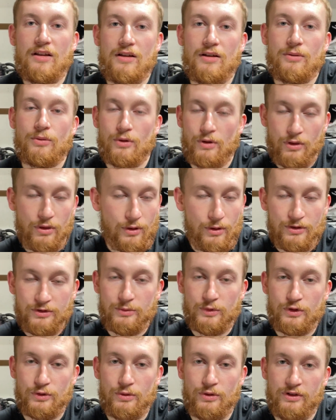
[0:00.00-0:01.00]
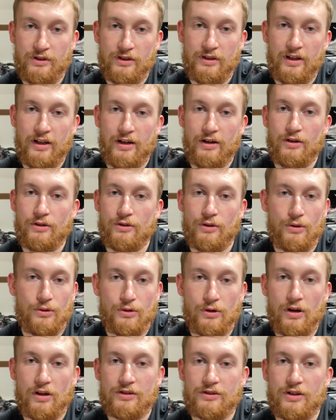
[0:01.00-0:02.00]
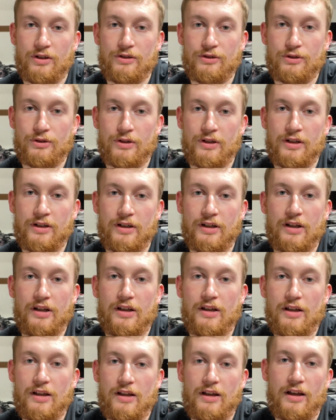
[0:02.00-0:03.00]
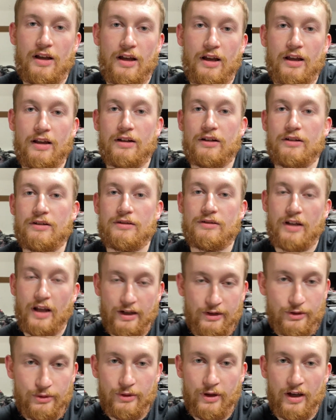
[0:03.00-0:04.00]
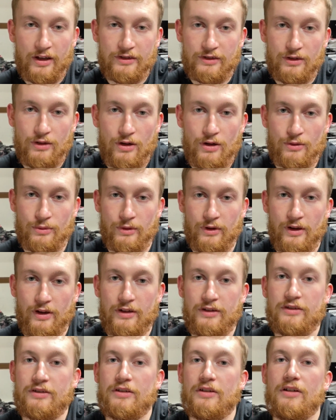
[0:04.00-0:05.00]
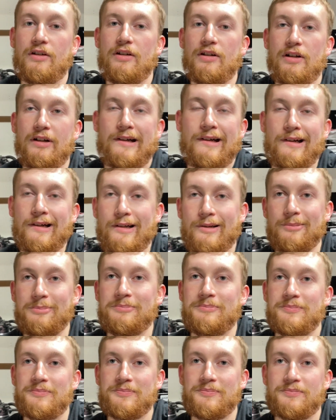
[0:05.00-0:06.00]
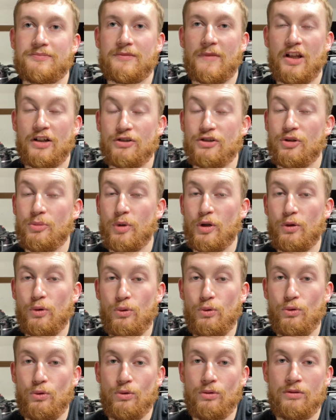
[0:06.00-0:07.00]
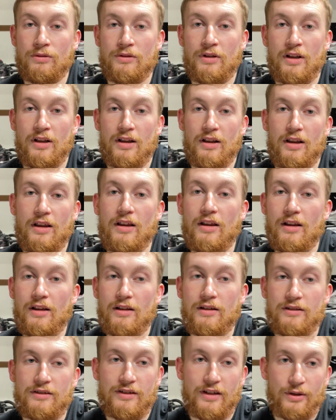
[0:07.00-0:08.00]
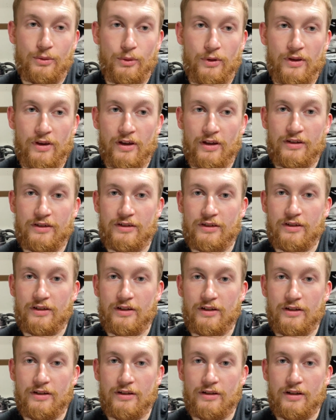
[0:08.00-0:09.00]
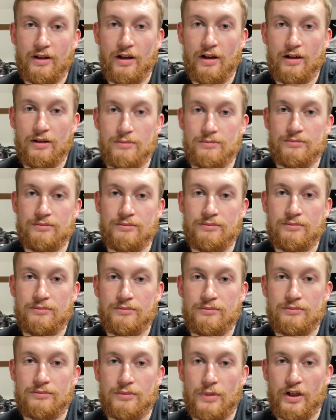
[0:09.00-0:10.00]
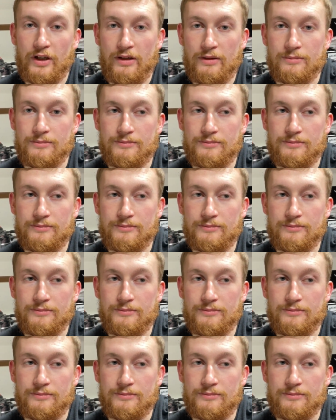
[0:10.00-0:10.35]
we're gonna throw some tools in there, go across country, and take you guys along with us. It should be cool. Stick with us. But yeah.